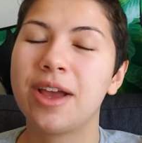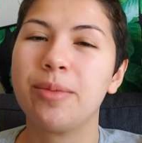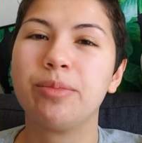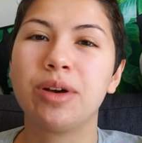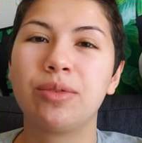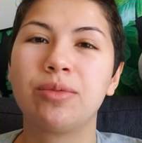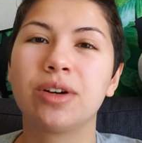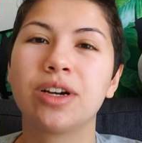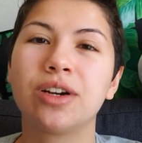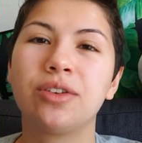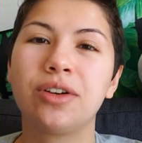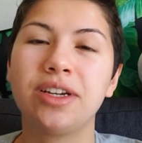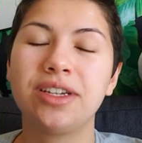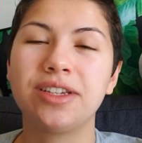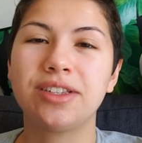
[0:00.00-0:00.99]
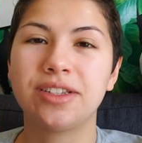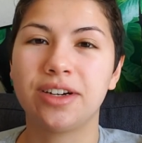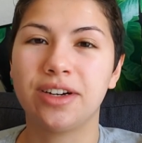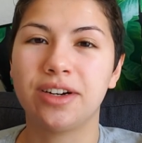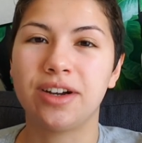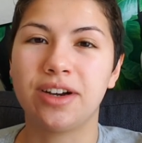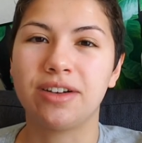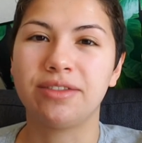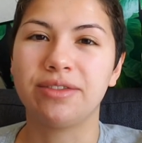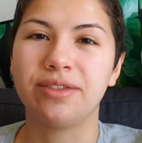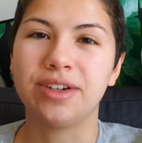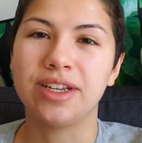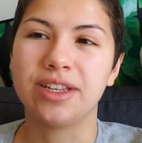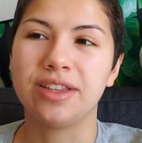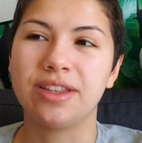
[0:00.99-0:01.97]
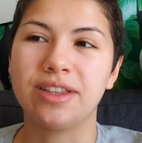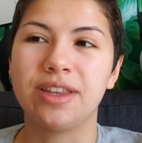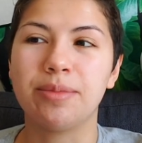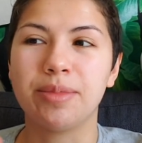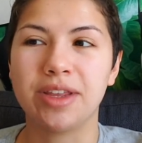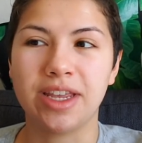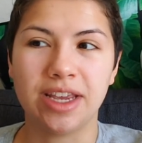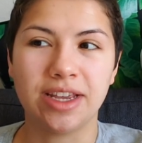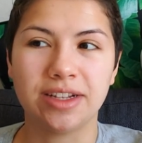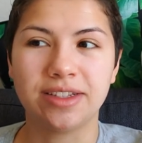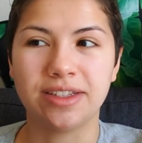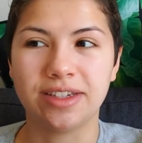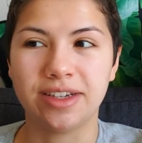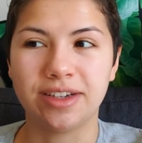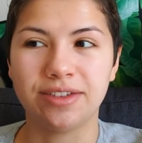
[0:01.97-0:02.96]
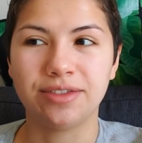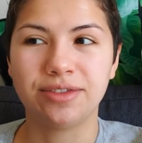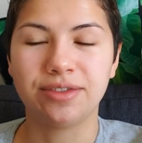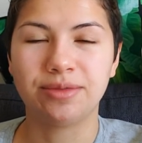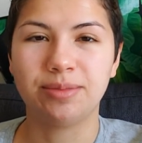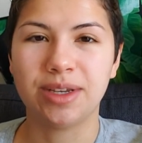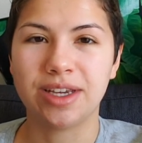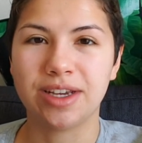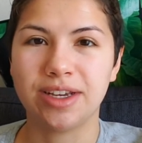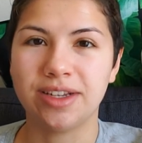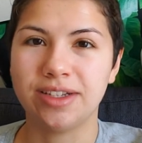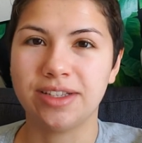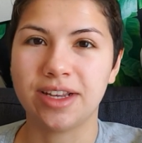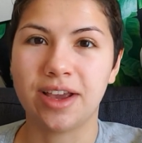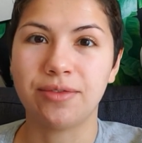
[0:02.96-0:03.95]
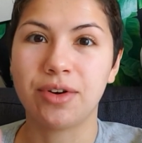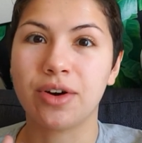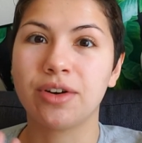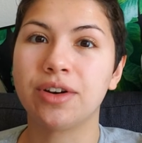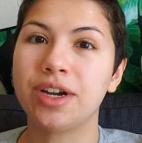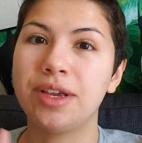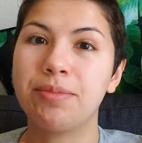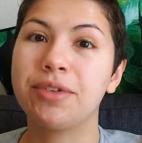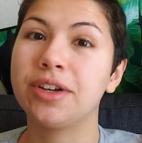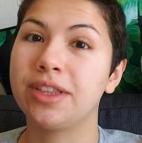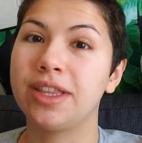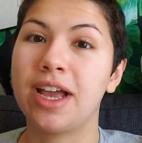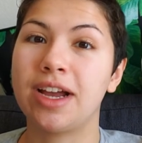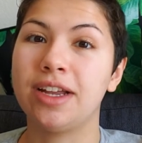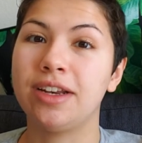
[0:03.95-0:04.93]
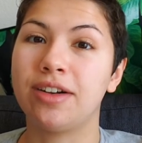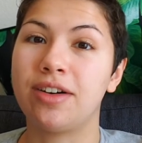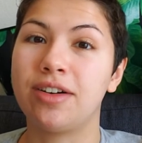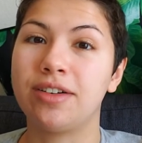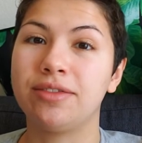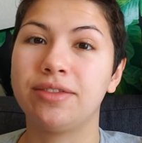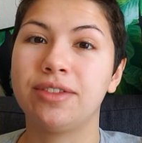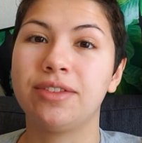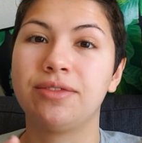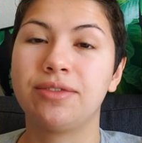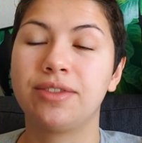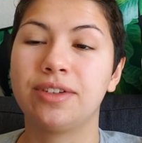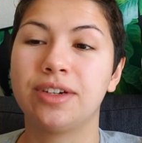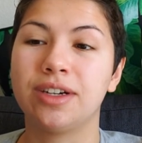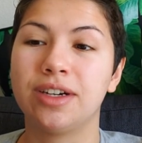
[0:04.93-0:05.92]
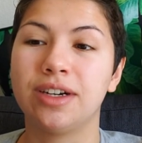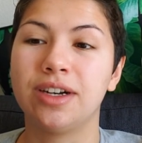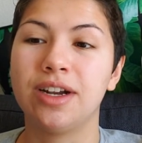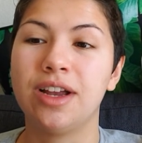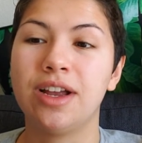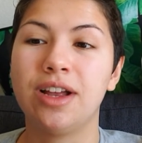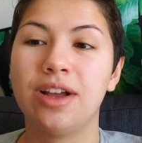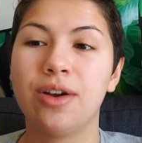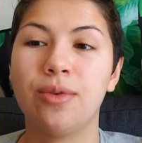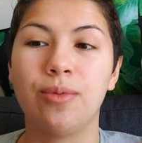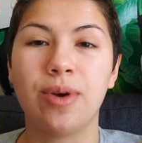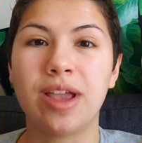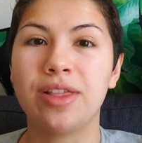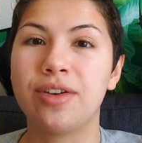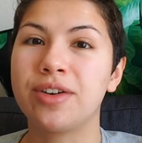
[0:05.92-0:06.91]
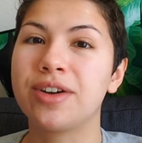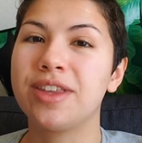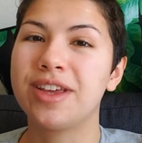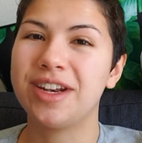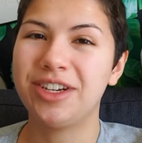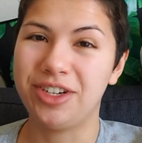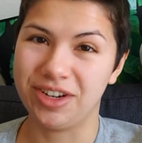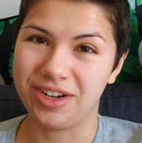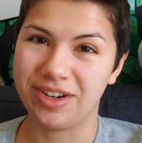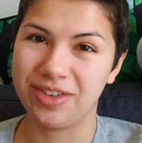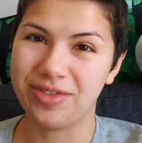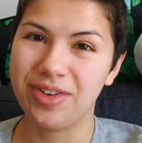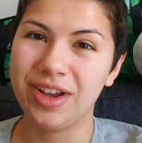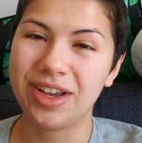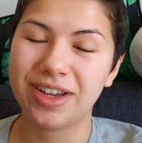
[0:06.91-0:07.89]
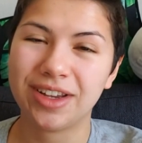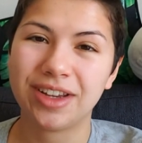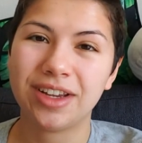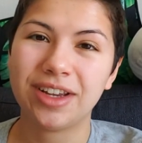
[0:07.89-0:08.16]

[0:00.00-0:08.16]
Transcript: but we're going to start off with the plant stuff because I've already put that off for way longer than I should have.